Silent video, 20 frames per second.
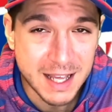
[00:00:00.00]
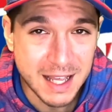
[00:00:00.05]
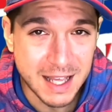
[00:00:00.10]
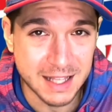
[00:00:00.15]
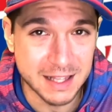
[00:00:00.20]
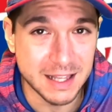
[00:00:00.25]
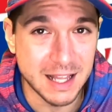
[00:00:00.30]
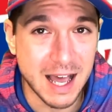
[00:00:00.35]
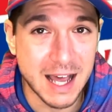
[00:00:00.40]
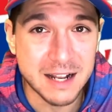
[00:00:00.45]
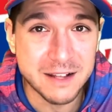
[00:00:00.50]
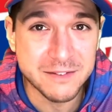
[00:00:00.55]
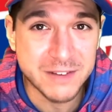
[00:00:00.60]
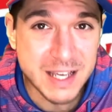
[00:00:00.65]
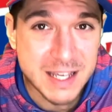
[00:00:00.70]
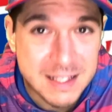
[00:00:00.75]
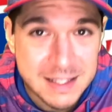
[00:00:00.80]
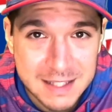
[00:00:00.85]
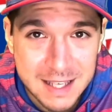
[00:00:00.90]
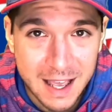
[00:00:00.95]
a lot of
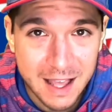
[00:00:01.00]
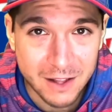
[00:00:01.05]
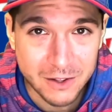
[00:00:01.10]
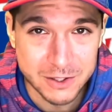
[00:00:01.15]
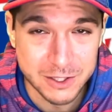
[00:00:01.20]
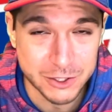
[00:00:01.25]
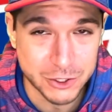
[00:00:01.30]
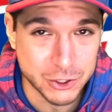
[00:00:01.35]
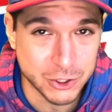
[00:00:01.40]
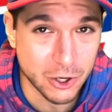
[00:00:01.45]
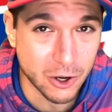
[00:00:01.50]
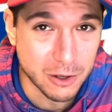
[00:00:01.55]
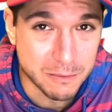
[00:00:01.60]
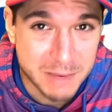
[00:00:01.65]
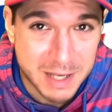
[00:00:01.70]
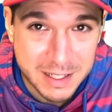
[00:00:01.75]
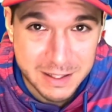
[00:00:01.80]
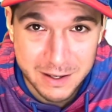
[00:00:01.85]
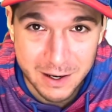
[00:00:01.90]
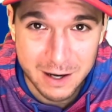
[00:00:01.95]
intel to Sean
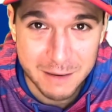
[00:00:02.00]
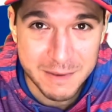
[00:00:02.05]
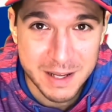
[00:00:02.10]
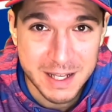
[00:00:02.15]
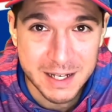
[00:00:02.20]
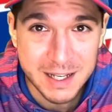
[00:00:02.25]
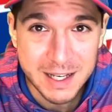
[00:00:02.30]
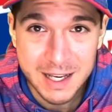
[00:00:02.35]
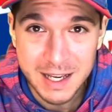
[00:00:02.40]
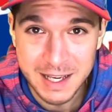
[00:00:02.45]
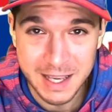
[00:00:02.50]
McDermott,